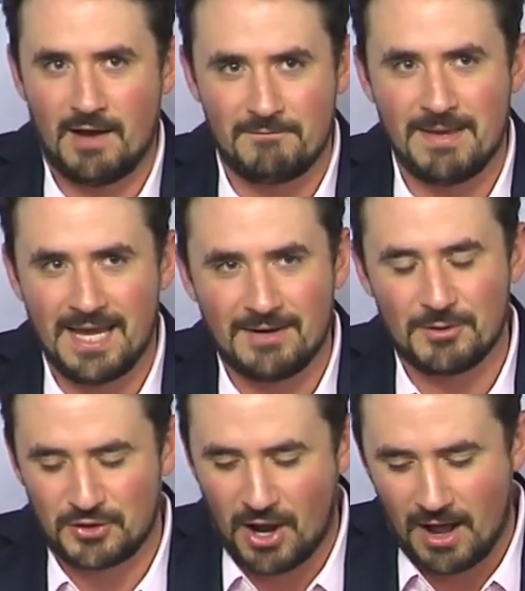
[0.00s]
of me
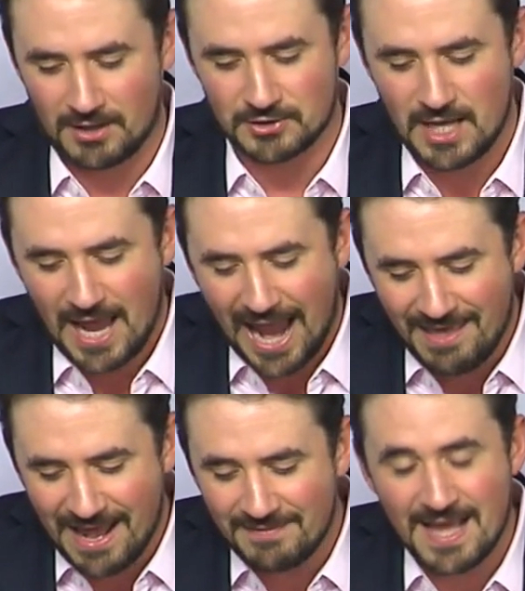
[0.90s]
with dogs,
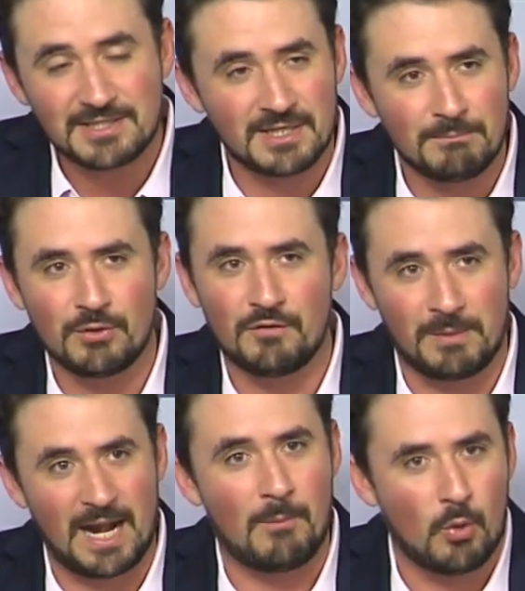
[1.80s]
and, and that's an
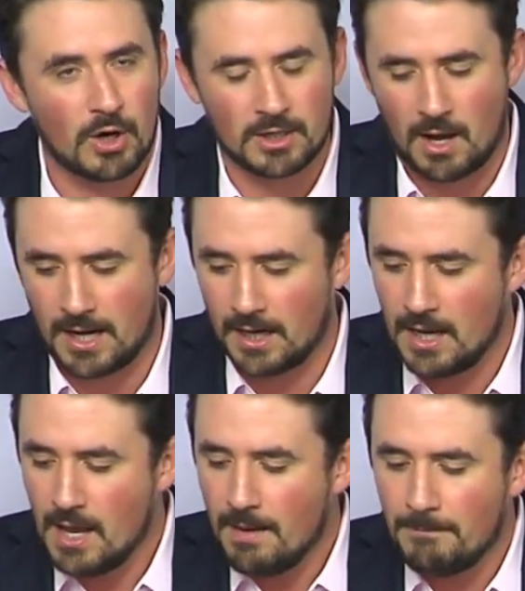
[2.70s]
improvement. I'm working on it,
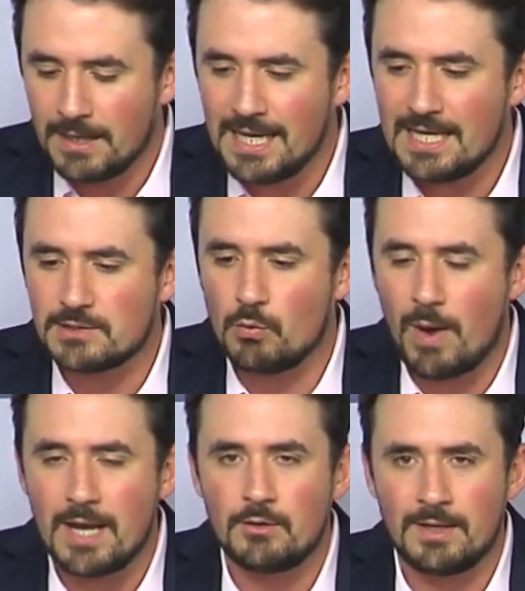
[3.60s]
but it's a
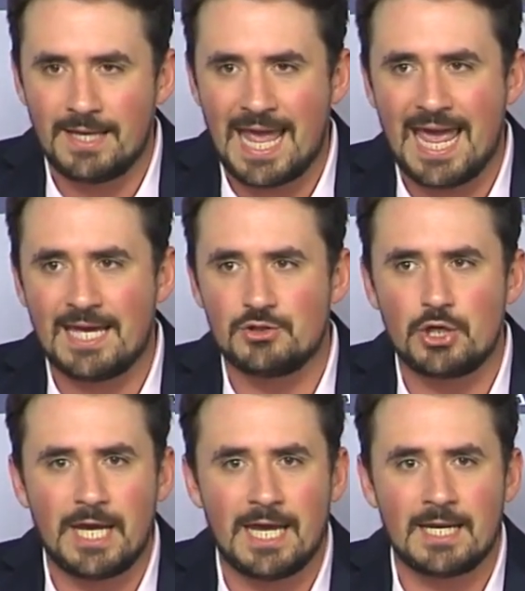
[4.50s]
way to engage
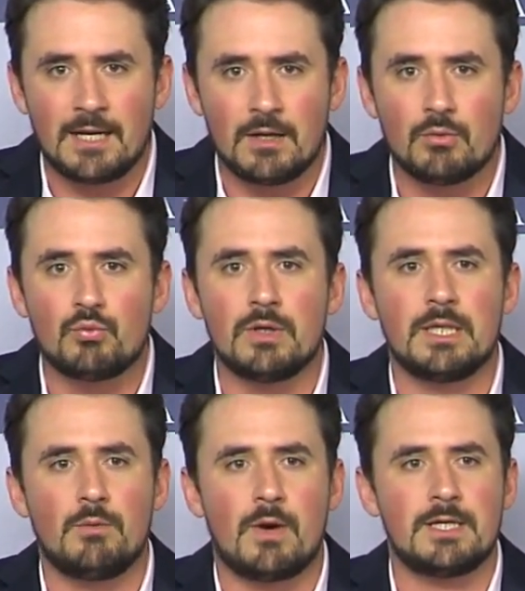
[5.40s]
in
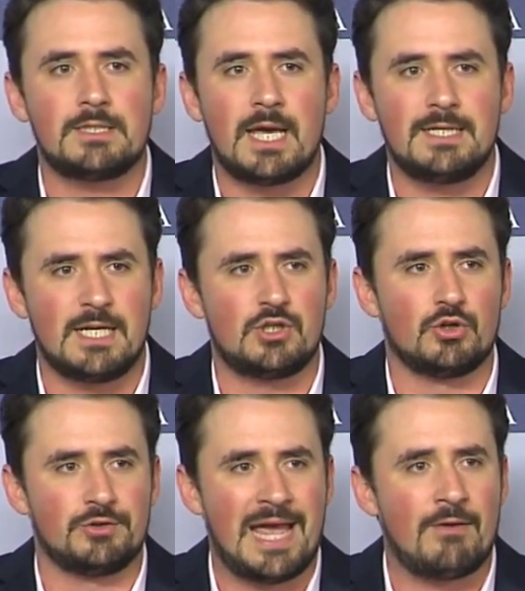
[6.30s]
really what is a
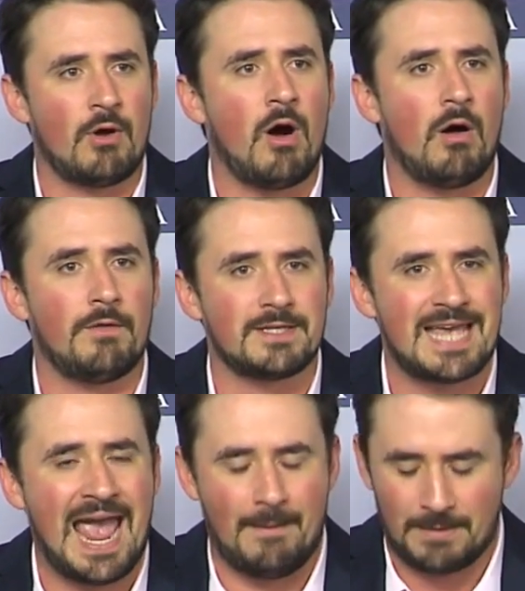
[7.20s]
digital town hall that's
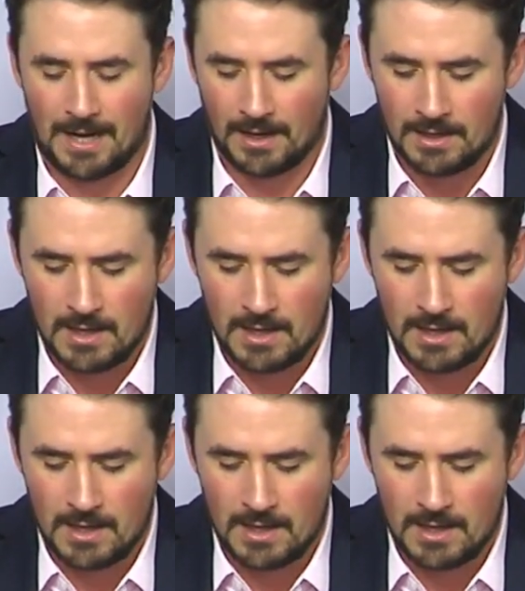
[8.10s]
happening